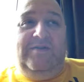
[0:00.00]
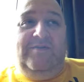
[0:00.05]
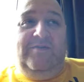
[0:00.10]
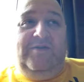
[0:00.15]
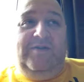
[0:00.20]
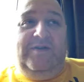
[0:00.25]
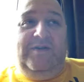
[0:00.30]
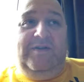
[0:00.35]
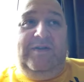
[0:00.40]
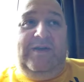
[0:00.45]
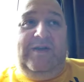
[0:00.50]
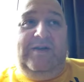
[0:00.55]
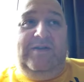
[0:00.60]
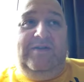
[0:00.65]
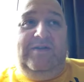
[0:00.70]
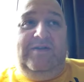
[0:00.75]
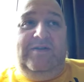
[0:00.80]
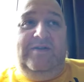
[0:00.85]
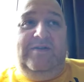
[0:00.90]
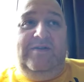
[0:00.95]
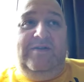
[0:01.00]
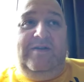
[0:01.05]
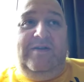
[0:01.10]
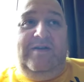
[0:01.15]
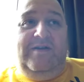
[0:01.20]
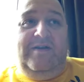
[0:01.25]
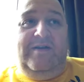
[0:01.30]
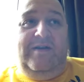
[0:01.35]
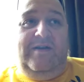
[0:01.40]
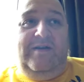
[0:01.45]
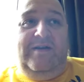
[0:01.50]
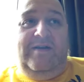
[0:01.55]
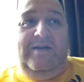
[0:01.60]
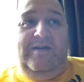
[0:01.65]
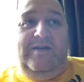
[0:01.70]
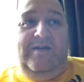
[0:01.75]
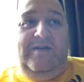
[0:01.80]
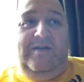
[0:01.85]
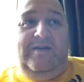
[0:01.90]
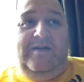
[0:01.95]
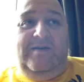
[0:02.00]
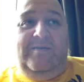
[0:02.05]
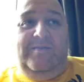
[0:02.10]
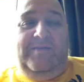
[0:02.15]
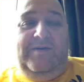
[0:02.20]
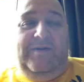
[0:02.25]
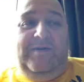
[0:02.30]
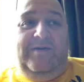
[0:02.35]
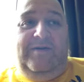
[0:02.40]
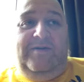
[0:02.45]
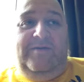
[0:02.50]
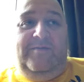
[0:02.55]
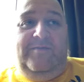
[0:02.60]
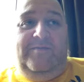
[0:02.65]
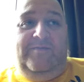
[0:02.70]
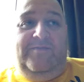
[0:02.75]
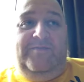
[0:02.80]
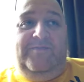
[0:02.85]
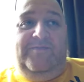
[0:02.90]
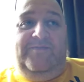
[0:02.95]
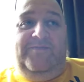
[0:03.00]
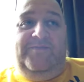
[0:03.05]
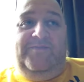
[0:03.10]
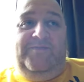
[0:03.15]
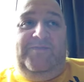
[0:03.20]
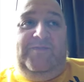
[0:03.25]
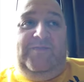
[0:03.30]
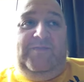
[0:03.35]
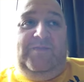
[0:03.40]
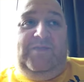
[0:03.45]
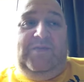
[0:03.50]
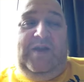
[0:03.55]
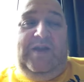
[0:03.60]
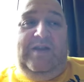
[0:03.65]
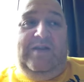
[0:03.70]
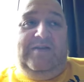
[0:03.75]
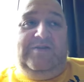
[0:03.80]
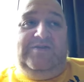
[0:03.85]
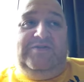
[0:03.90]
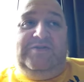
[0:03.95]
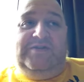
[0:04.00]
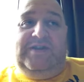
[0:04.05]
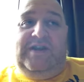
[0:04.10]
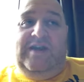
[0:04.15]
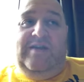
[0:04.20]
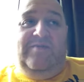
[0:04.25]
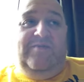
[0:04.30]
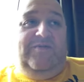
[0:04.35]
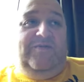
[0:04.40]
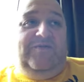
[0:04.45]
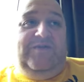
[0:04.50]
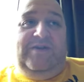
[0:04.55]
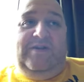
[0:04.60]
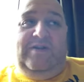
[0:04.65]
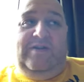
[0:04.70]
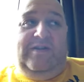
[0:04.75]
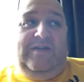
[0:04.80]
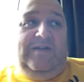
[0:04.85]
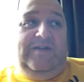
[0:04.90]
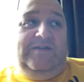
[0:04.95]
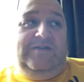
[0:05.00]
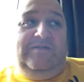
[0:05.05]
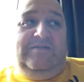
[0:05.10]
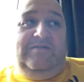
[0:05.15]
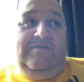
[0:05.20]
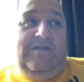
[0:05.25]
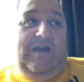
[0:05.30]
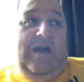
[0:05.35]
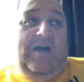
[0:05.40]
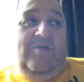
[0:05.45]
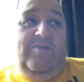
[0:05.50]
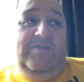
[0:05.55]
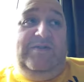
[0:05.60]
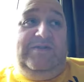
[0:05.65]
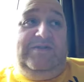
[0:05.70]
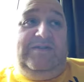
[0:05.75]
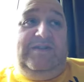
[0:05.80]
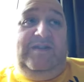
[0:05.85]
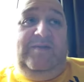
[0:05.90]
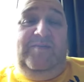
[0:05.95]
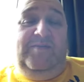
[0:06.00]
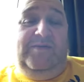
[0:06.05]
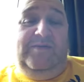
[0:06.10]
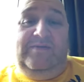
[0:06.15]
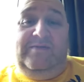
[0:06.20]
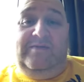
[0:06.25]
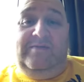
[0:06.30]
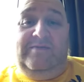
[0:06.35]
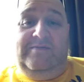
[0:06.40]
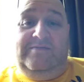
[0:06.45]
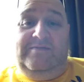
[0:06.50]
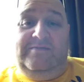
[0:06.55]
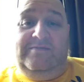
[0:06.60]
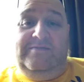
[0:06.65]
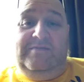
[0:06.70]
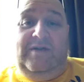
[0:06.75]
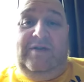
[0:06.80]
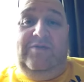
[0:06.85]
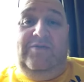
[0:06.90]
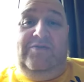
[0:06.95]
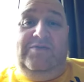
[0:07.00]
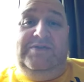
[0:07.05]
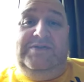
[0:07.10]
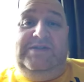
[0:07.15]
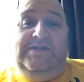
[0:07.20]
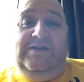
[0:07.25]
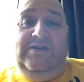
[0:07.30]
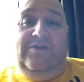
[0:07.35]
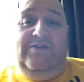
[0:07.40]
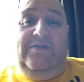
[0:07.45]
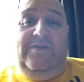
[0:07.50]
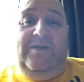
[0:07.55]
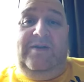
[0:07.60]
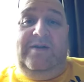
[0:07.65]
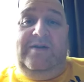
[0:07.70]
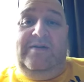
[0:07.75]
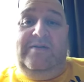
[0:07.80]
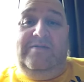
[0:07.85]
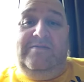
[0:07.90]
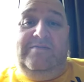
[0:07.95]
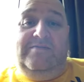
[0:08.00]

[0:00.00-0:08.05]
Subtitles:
I'm going to get that done. But then I just came to realise, I'll be sleeping. I'll not see all that.